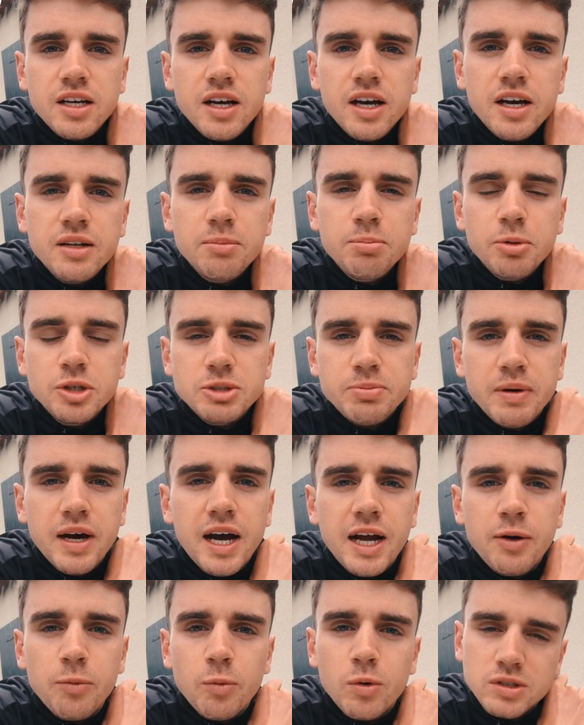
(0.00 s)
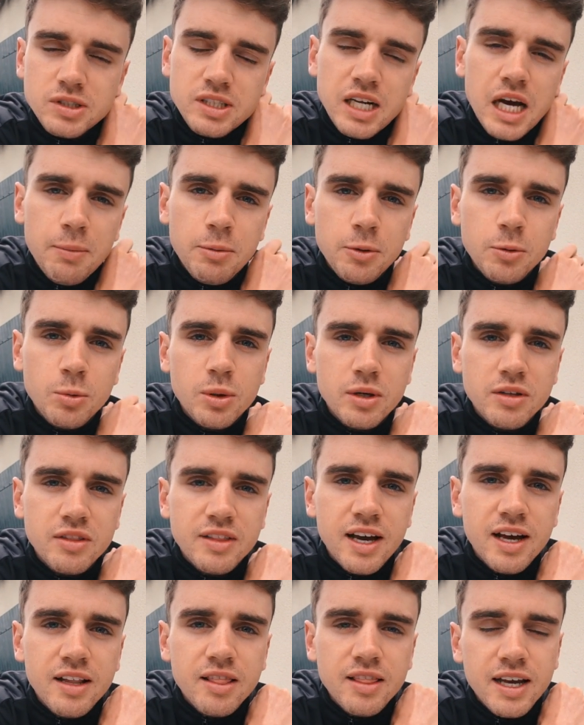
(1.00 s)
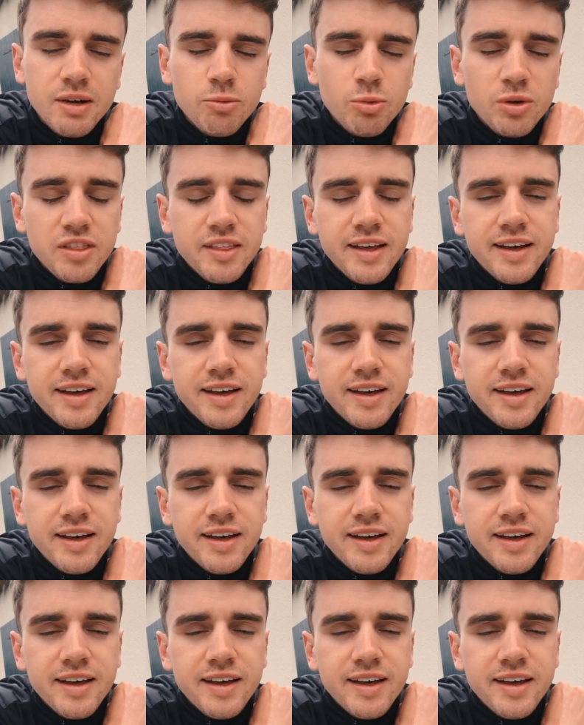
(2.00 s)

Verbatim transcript: Uh, the bunch behind wasn't happy with that, let, with